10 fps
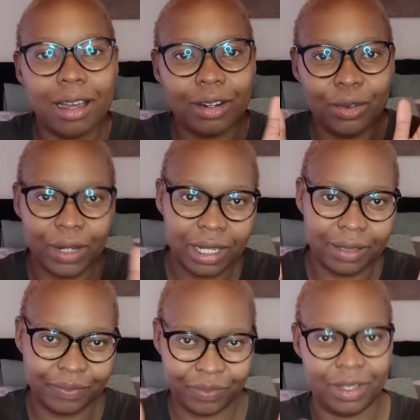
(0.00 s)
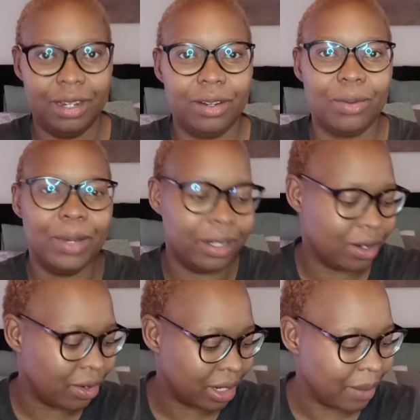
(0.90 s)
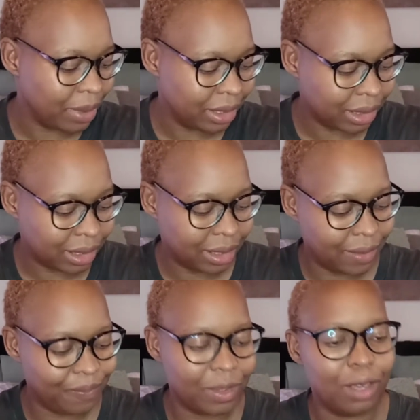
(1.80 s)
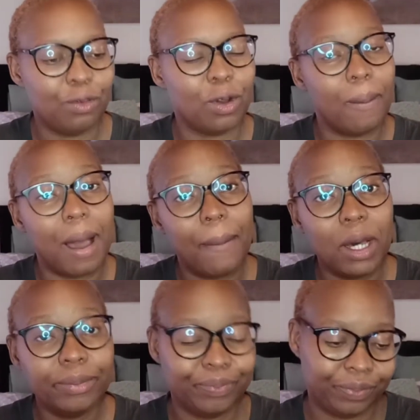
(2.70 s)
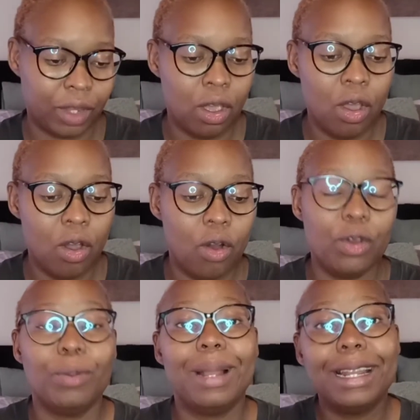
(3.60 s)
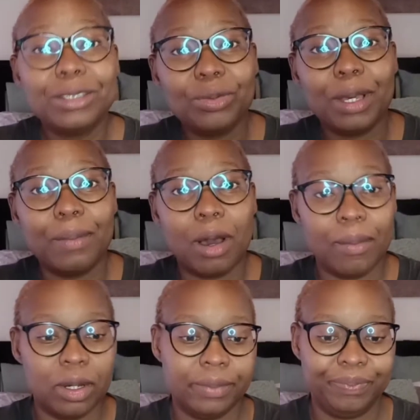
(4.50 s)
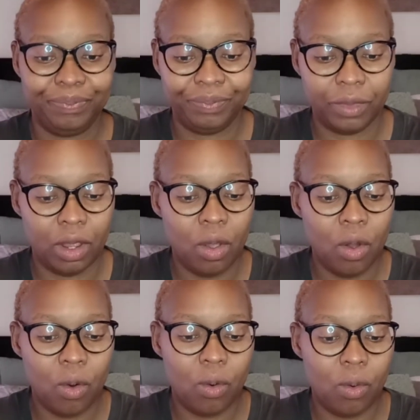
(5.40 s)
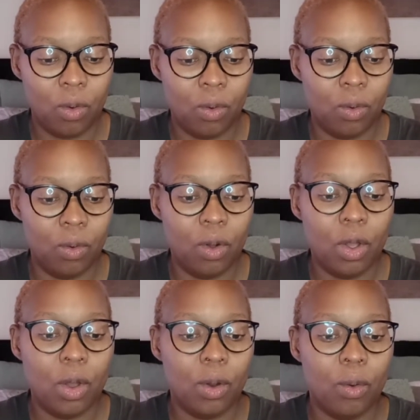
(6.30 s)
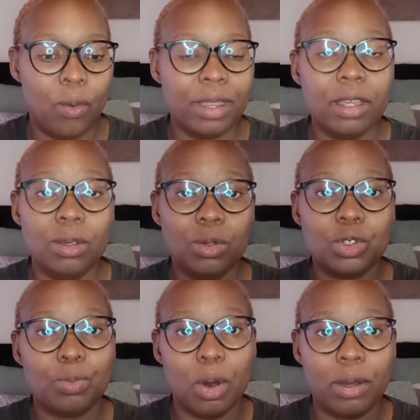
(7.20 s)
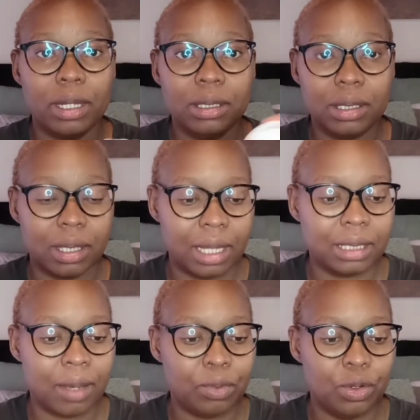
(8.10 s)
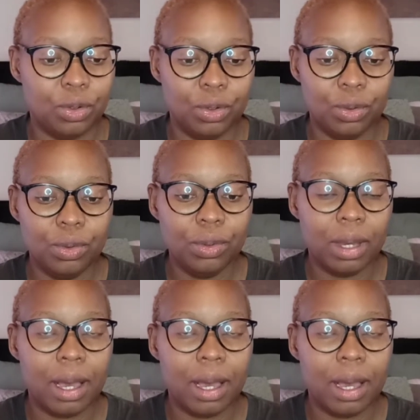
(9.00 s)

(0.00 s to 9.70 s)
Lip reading: recommend cloth nappies if you're a mama, or you're planning to be a mama, or whether you use pockets, that's up to you.